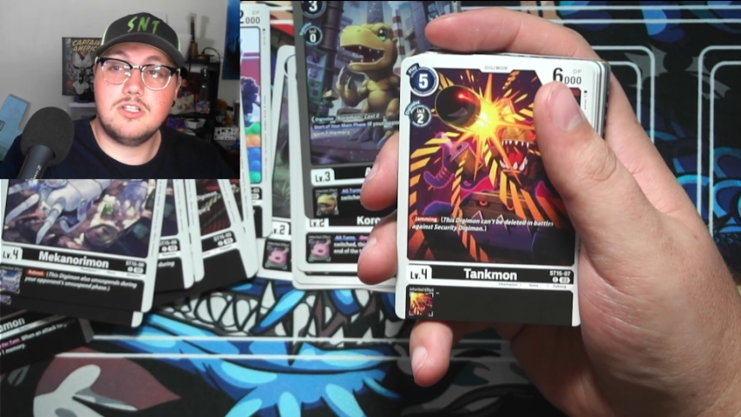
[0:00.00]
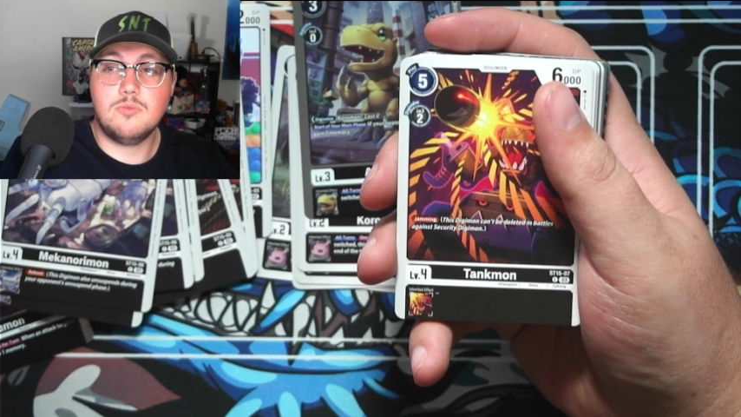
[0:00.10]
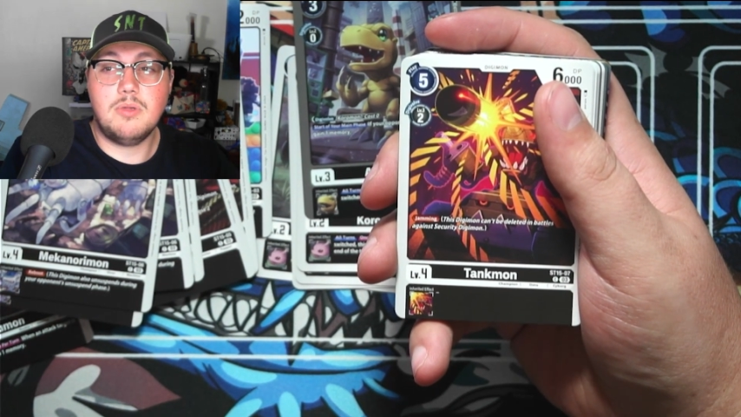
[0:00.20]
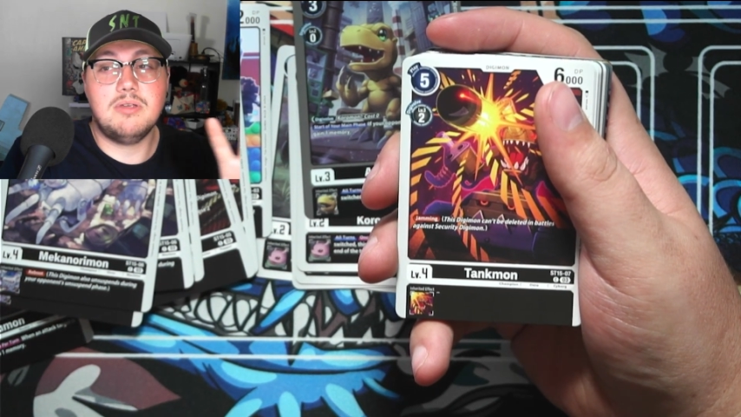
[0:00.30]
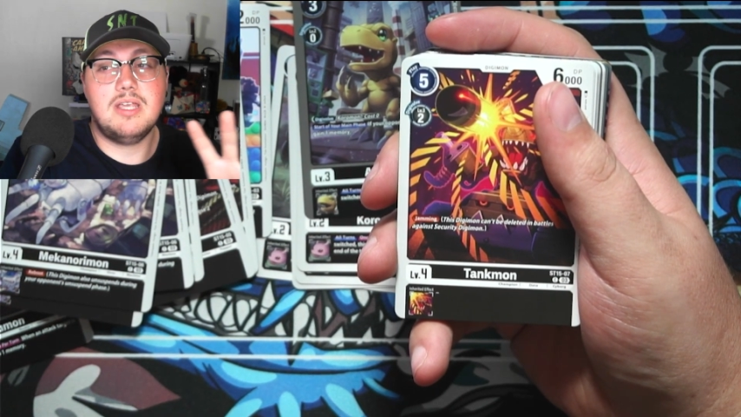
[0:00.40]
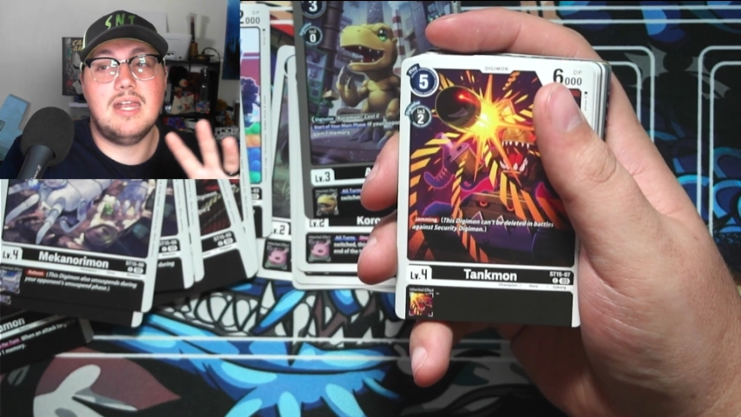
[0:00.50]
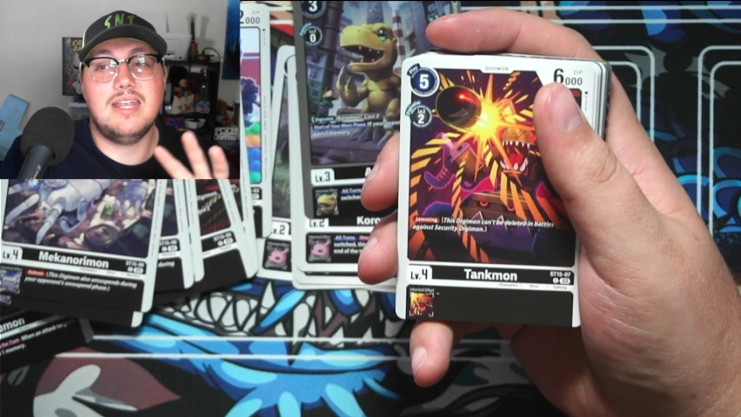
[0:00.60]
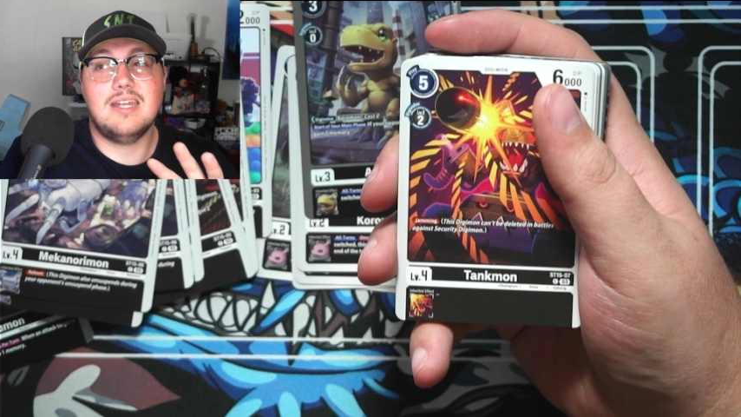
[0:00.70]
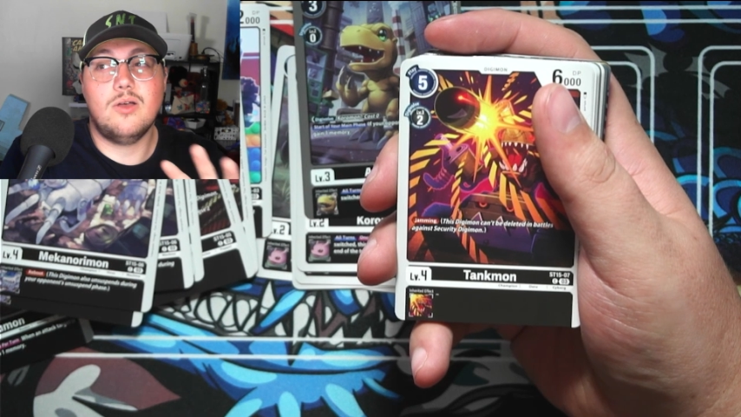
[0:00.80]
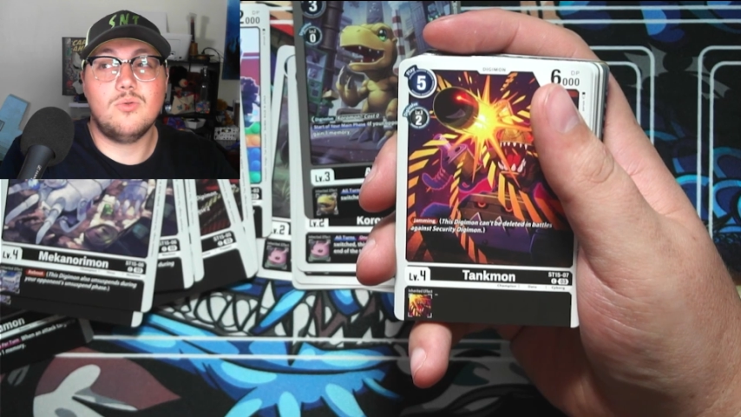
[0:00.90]
So maybe
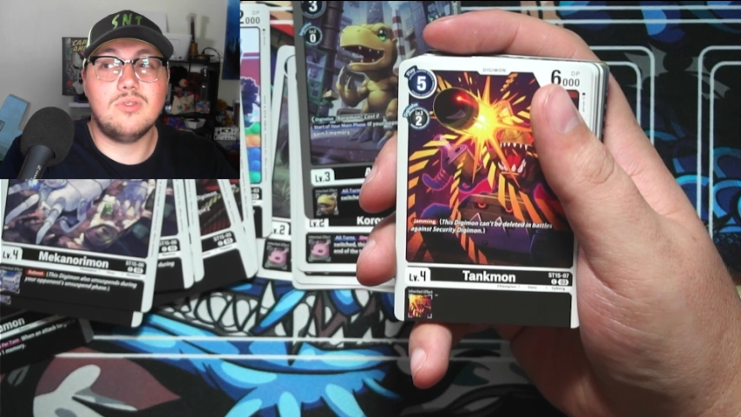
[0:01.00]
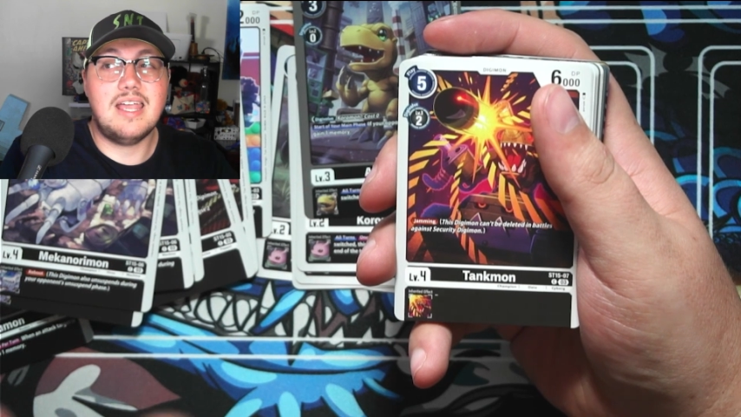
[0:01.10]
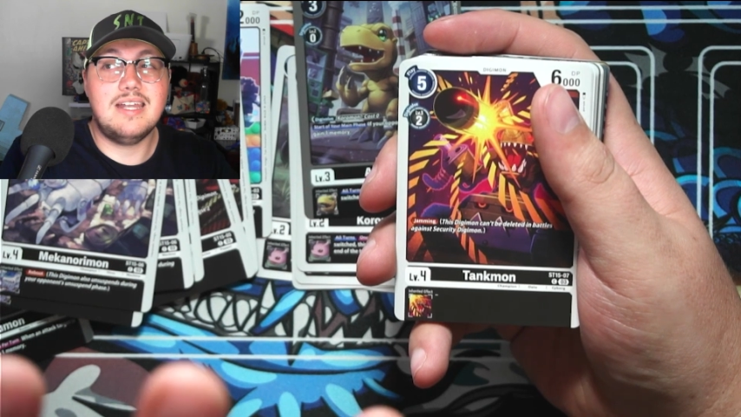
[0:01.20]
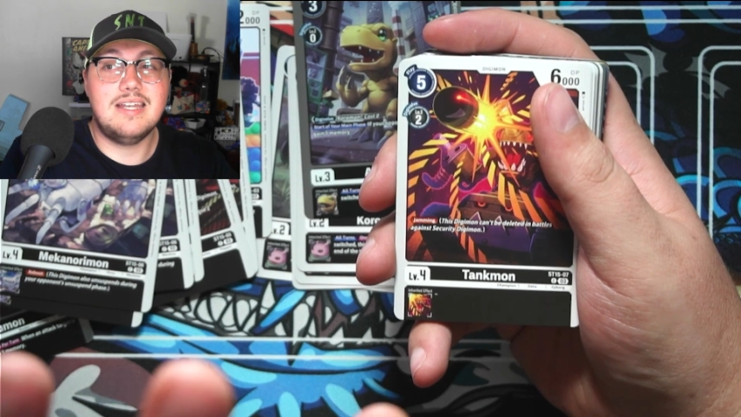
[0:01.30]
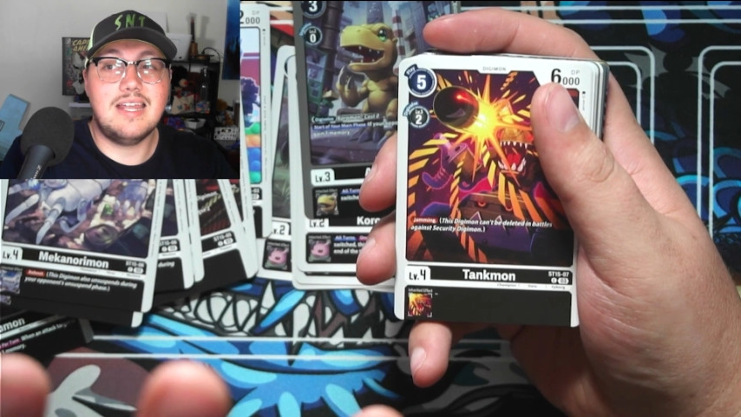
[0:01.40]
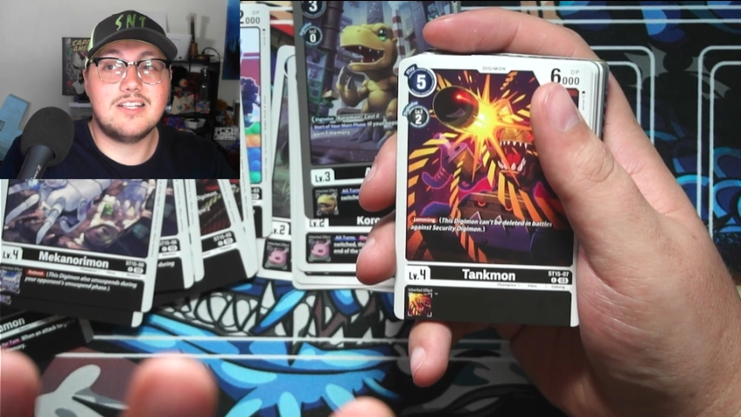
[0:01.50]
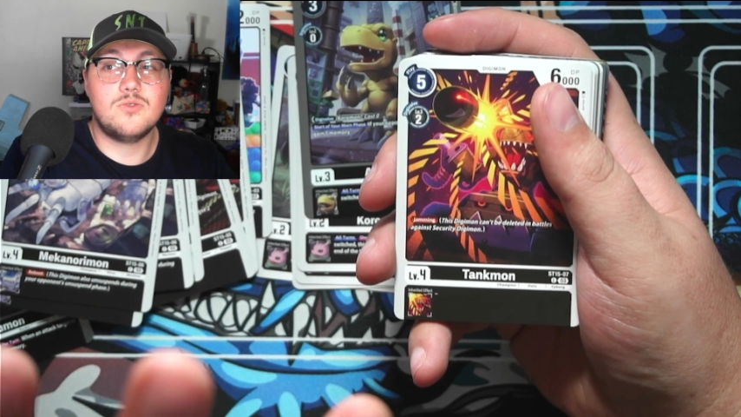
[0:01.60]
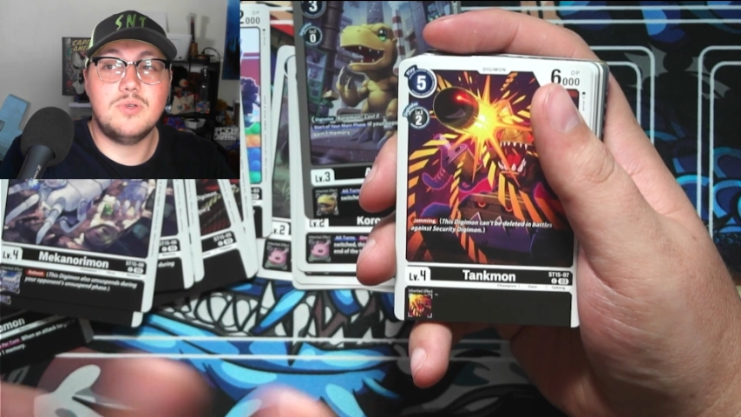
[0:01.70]
getting it out late next